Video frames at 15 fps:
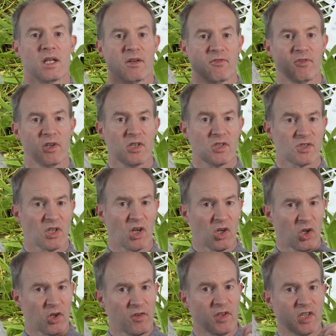Now first, a
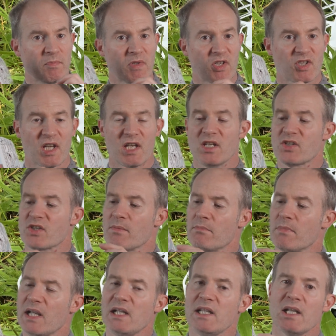lot of these mistakes
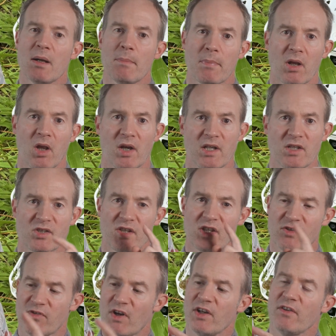mainly apply to
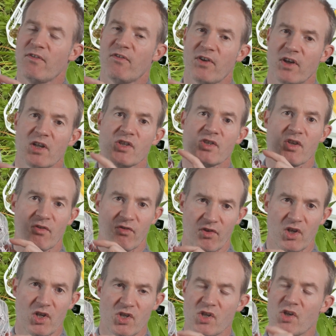this very first
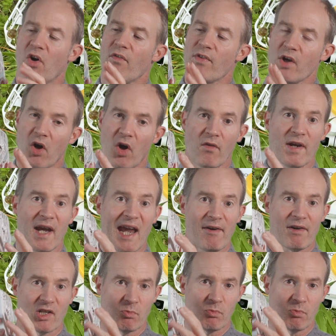version of the Hover Air